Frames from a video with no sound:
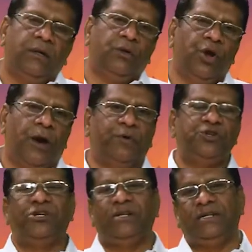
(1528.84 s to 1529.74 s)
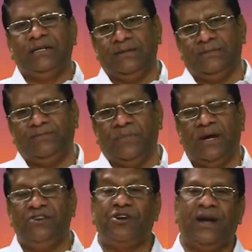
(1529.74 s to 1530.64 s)
good opportunity,
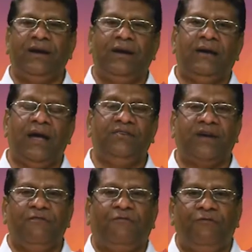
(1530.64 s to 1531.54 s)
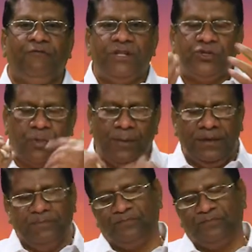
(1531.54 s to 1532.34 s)
a drive with Swami.